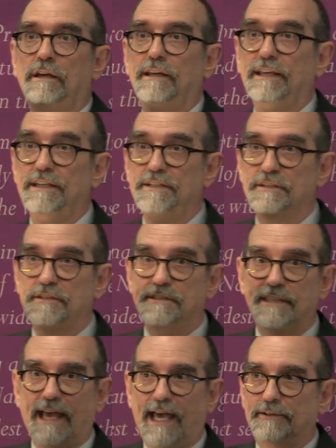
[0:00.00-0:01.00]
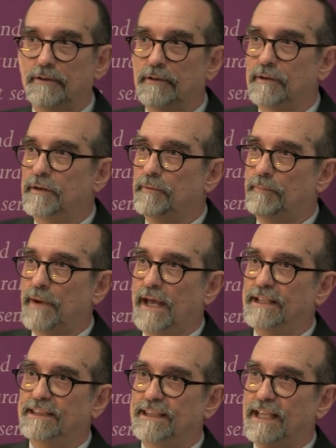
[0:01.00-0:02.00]
is that
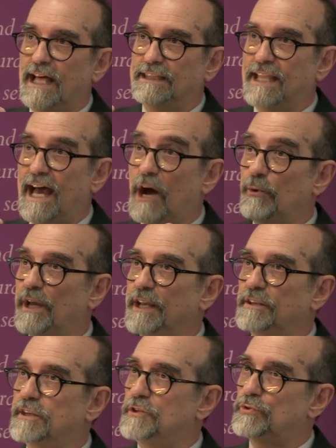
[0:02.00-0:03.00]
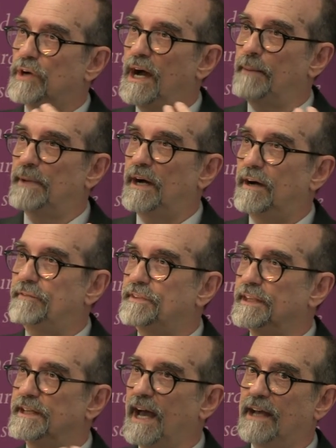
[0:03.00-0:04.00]
by allowing the drama of
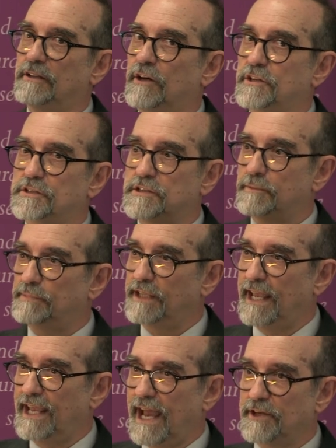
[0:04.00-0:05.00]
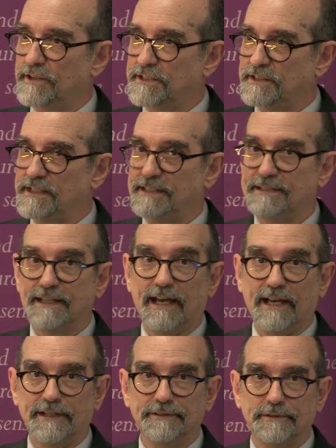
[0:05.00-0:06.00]
the dialogues to play out as it
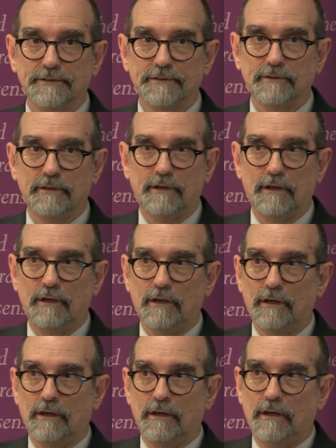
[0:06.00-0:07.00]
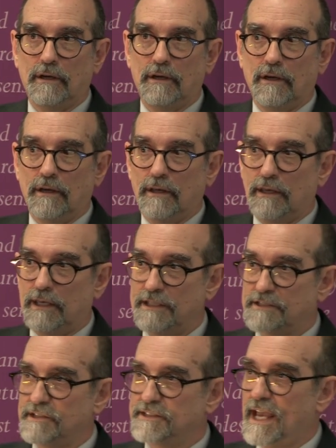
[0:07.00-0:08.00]
does,
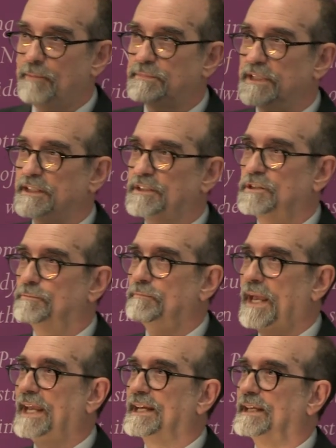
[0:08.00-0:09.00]
he's attempting to make